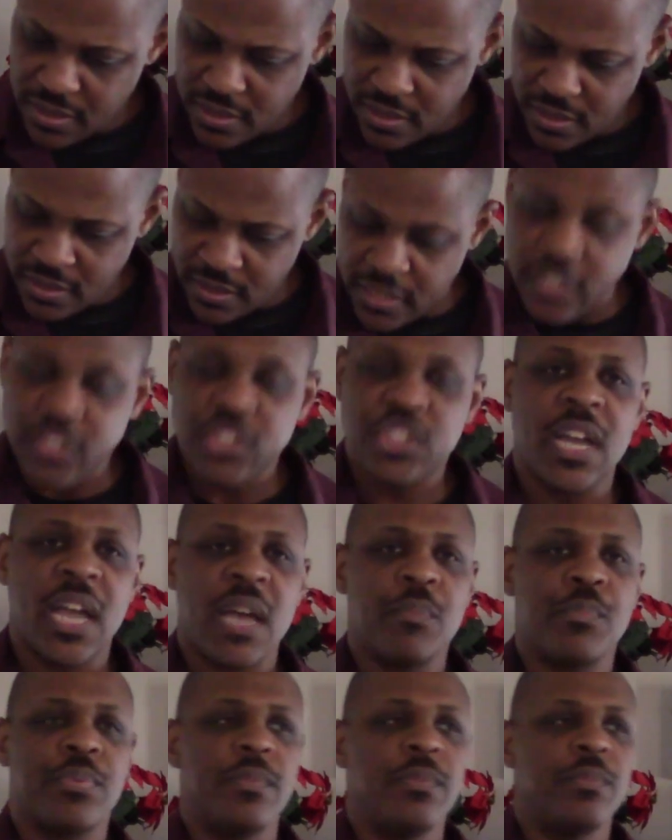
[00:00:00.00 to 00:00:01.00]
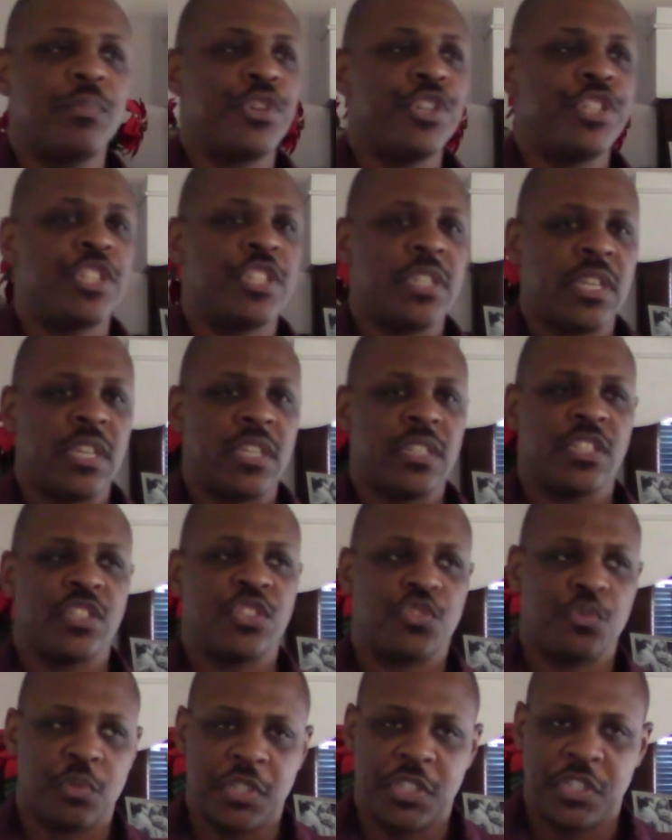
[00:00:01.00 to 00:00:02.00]
And then John preached this.
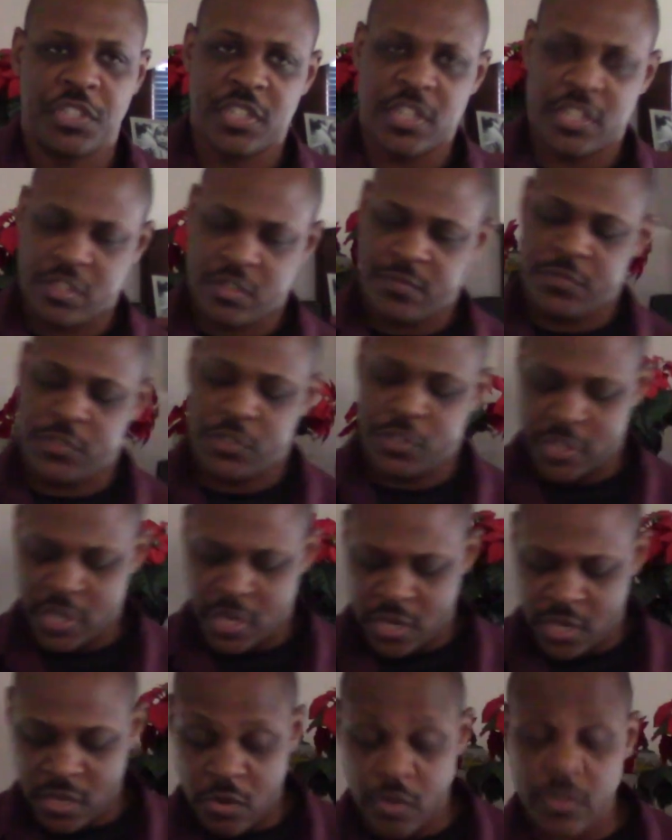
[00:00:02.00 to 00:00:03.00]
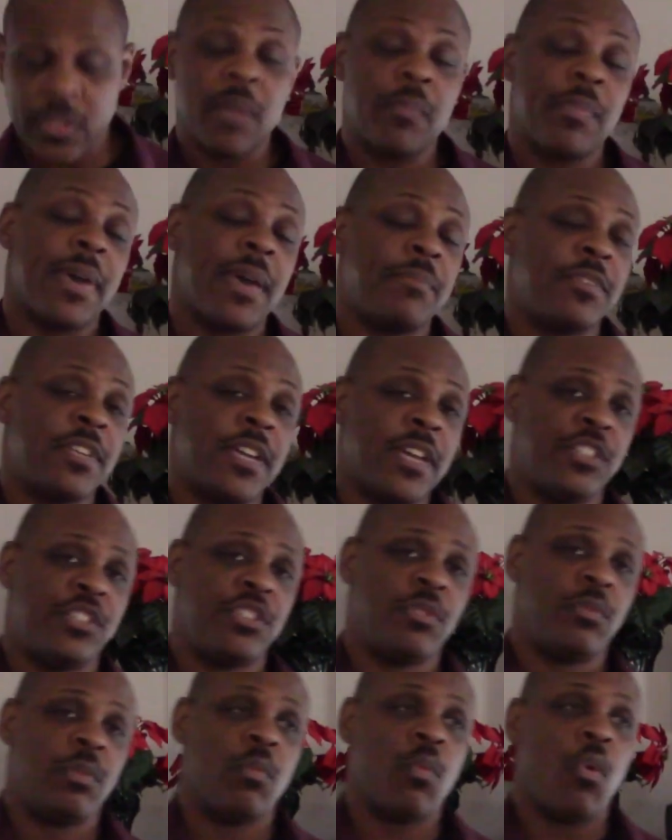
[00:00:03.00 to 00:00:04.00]
This is what he says in verse 8. He goes, I baptize
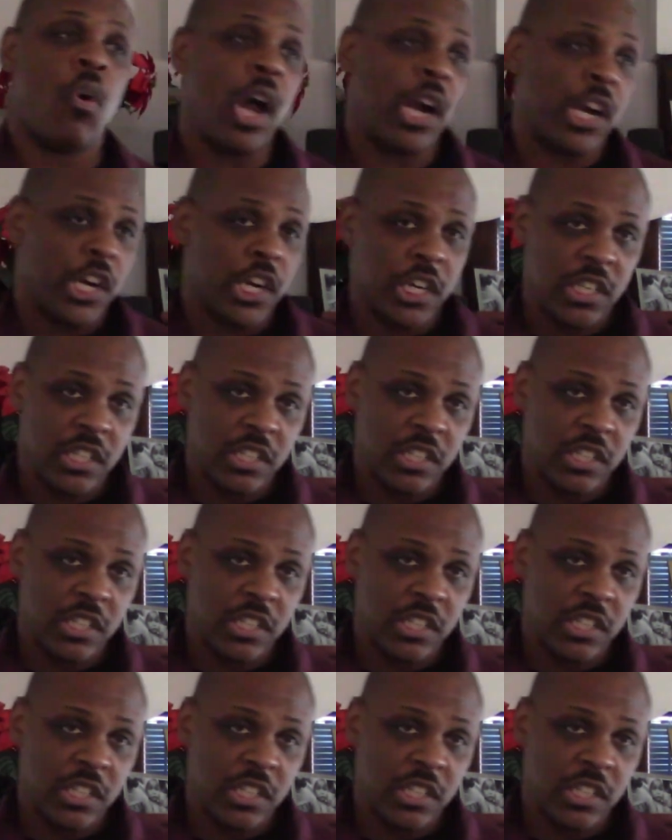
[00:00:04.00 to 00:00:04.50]
you with water.